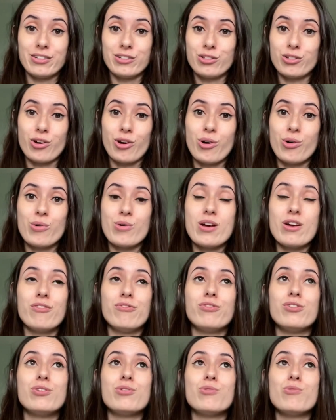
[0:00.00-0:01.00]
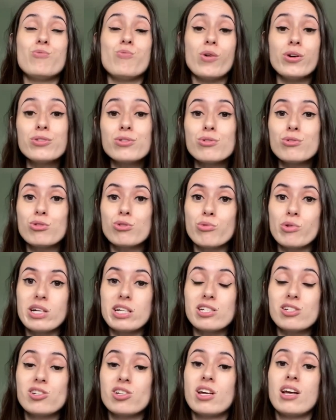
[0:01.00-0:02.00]
So if you want to
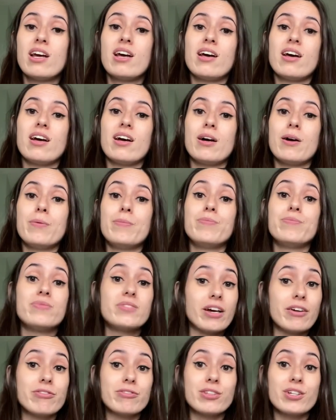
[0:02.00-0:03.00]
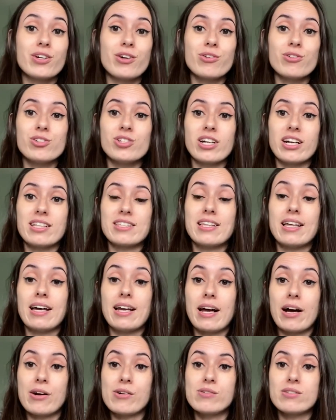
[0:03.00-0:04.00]
switch, um, definitely go check that
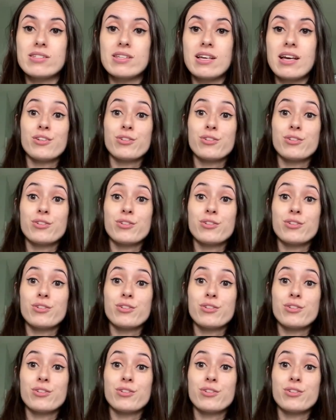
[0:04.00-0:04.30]
out.